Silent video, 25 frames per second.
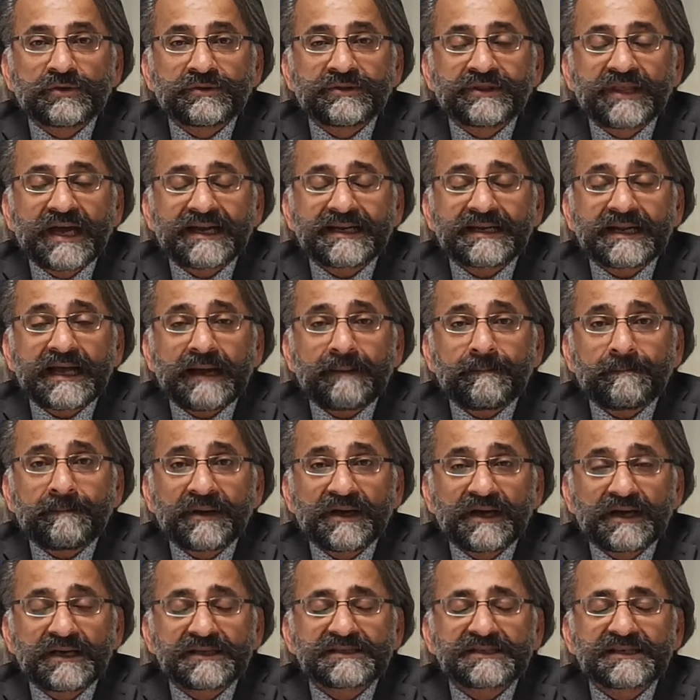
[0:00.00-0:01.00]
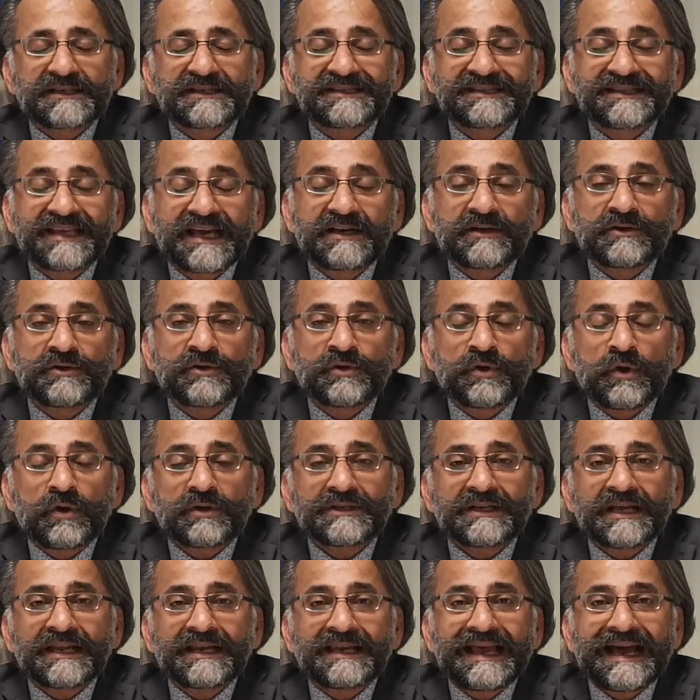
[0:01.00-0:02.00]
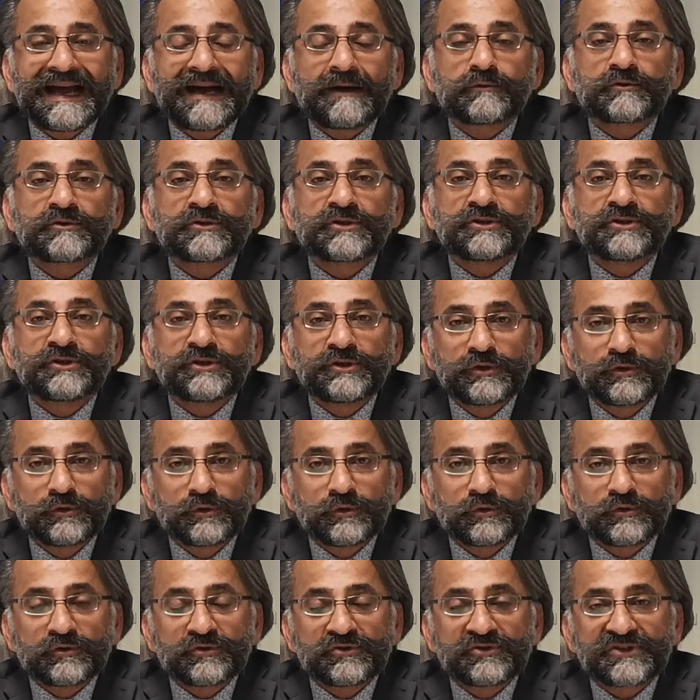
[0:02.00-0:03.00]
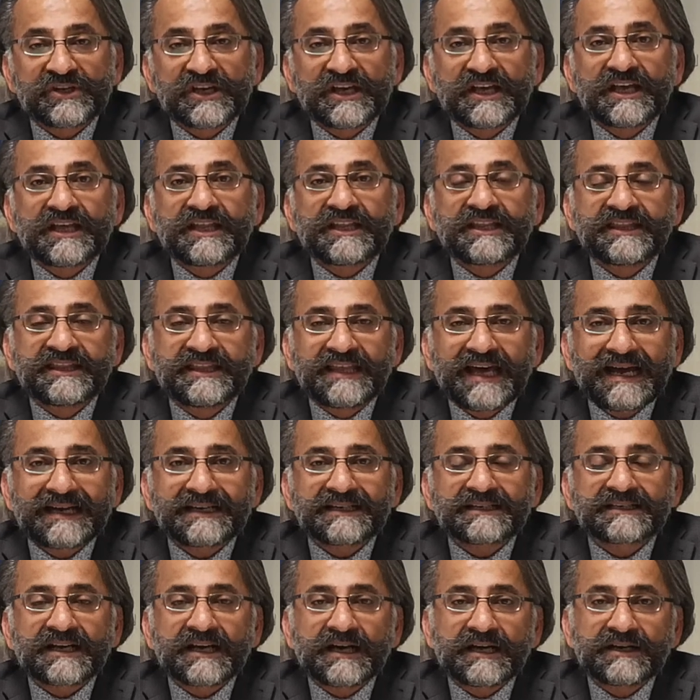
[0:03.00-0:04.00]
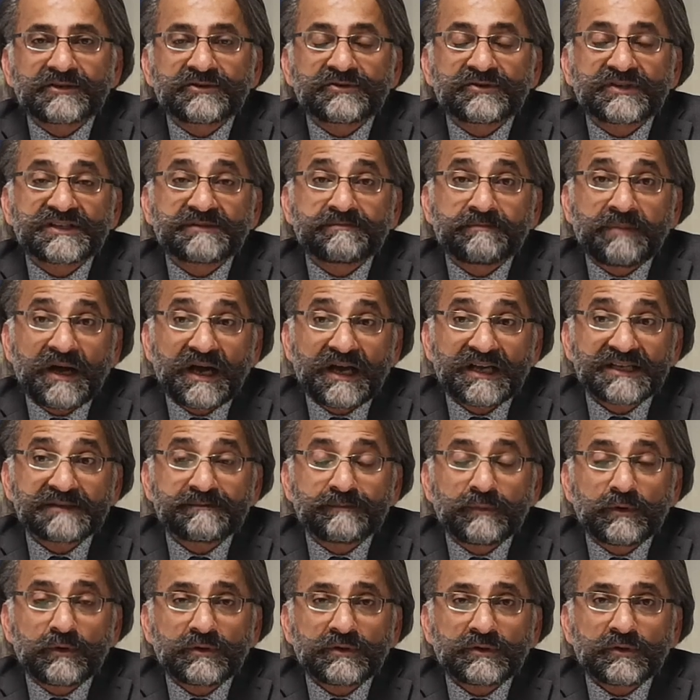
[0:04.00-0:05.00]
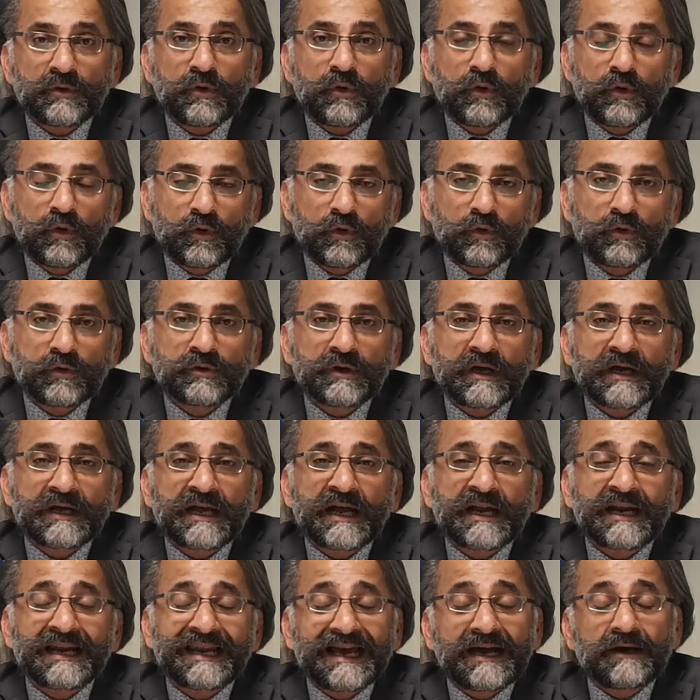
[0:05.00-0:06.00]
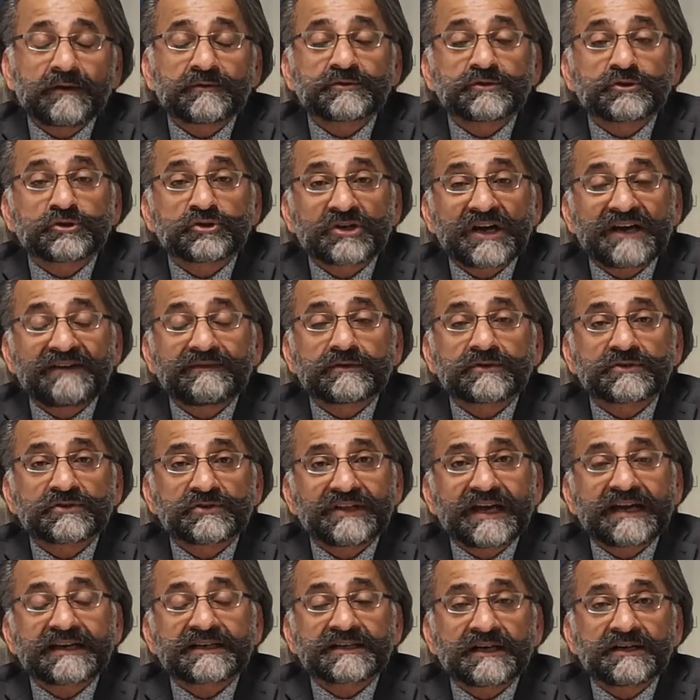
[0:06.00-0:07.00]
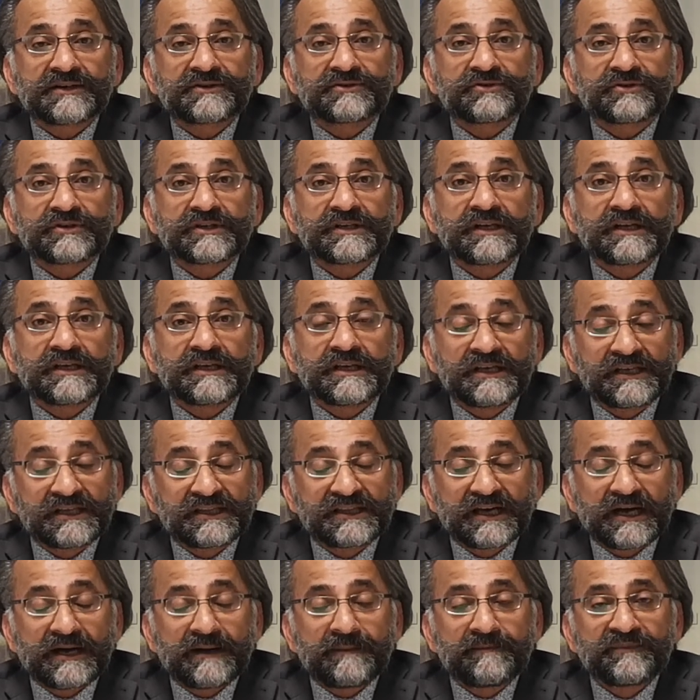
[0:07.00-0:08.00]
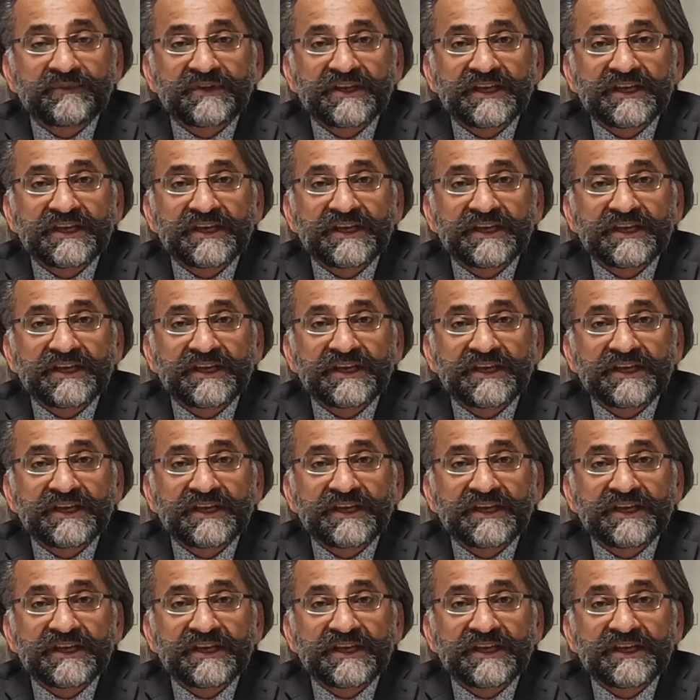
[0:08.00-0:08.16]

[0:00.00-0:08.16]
that person is then not allowed to use that country's passport or allowed to travel to that country either.